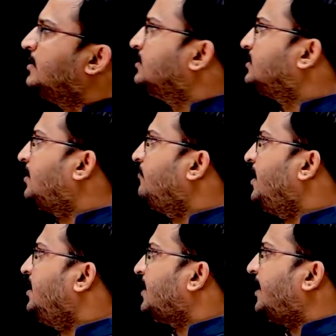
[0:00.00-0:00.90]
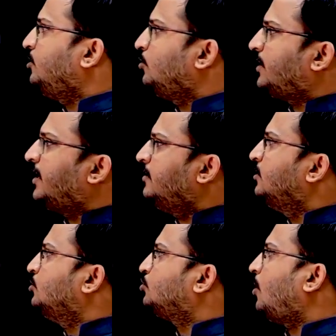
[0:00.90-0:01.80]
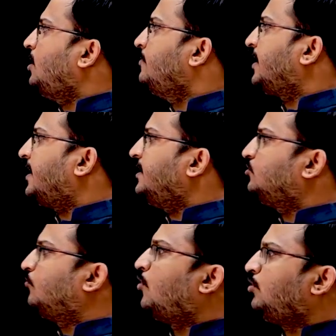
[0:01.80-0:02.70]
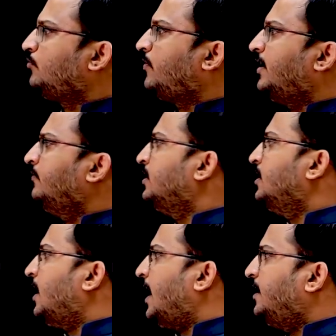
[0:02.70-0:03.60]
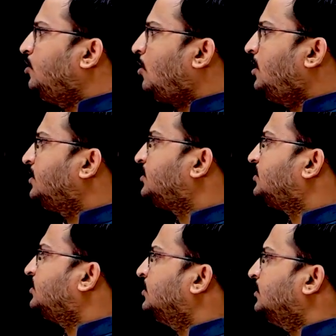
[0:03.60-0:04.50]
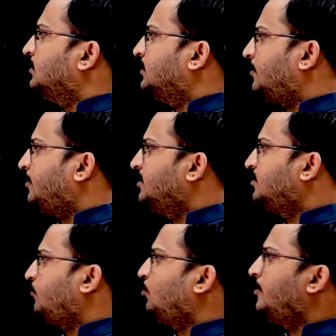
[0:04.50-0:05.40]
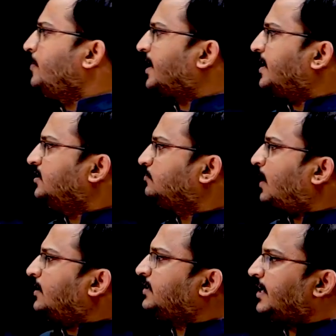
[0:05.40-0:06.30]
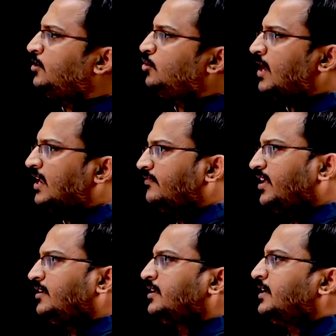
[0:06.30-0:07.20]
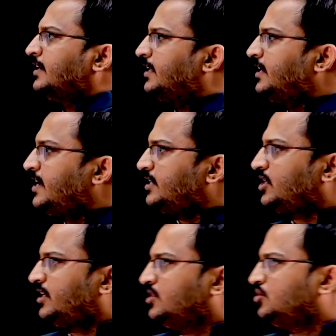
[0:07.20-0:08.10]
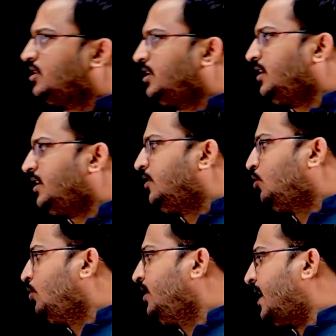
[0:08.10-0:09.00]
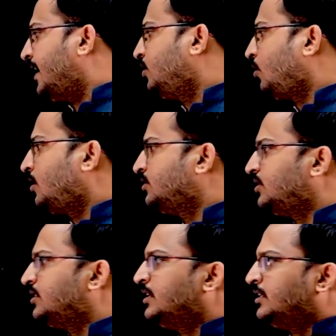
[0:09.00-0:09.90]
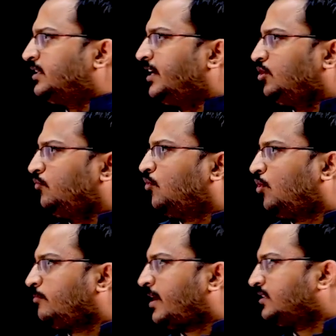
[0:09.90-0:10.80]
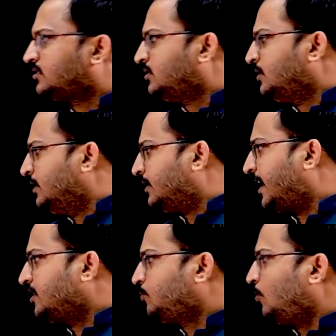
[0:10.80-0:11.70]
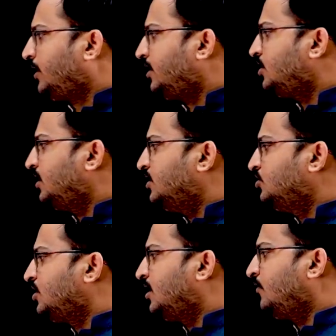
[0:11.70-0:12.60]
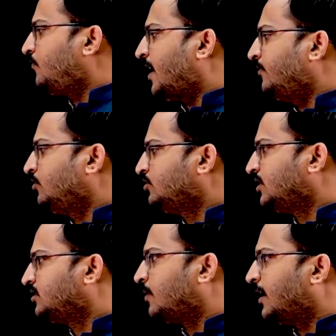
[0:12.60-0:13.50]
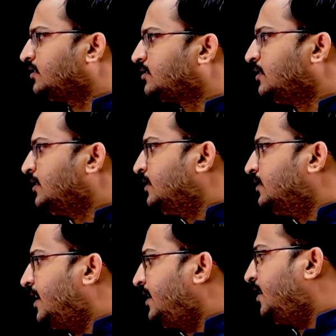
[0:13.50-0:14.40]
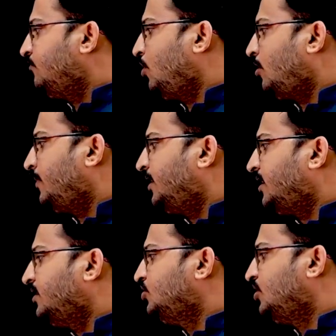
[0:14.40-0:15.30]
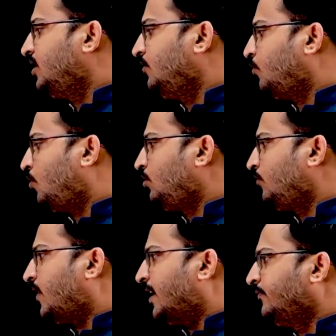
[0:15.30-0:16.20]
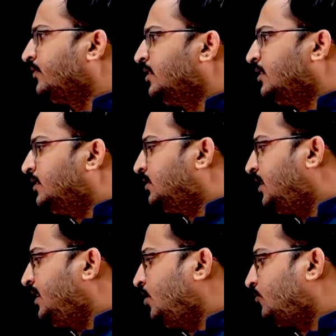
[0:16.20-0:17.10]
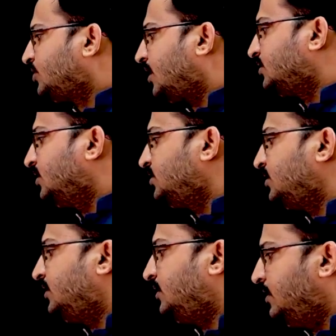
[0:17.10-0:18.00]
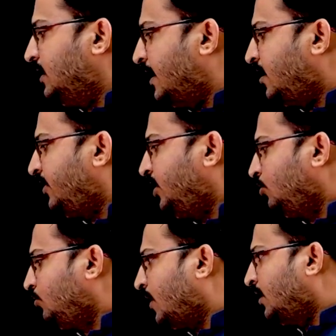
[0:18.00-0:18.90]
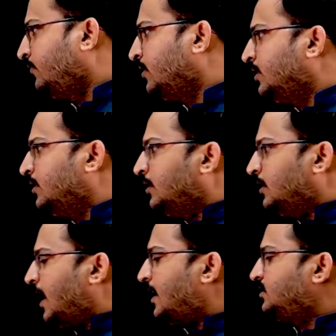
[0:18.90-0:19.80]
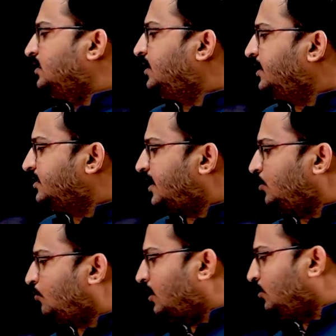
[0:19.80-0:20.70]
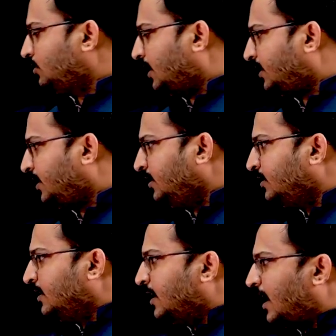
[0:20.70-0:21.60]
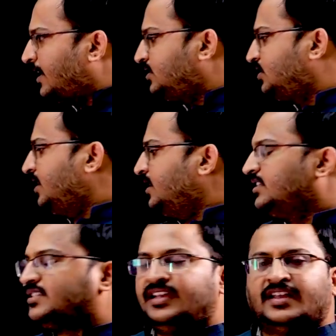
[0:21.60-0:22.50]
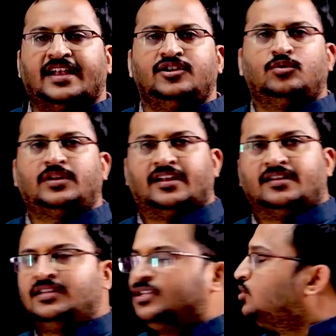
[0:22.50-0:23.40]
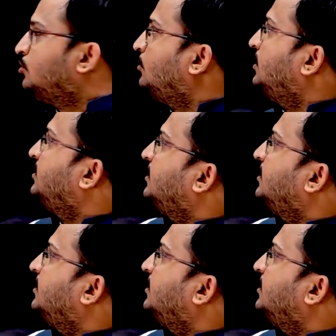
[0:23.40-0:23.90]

surveying 9 to 10, soil mechanics 4 to 5, hydraulics, that means the fluid mechanics part, 10 to 11, irrigation engineering including hydrology 3 to 4 marks, transportation engineering 5 to 6 marks, then environmental engineering 4 to 5, theory of structures 11 to 12, RCC design 12 to 13 and steel design 9 to 10. So this